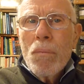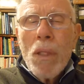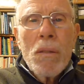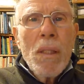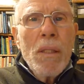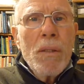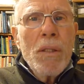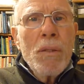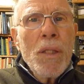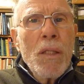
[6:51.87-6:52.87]
Well,
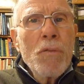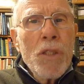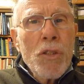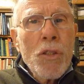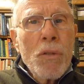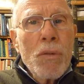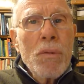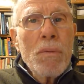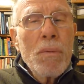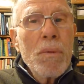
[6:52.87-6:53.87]
the original
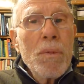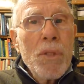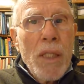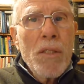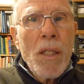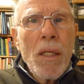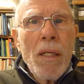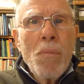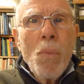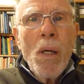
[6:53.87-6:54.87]

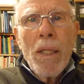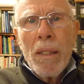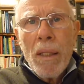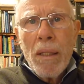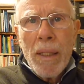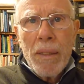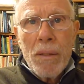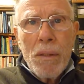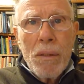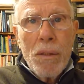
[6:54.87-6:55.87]
centerline white line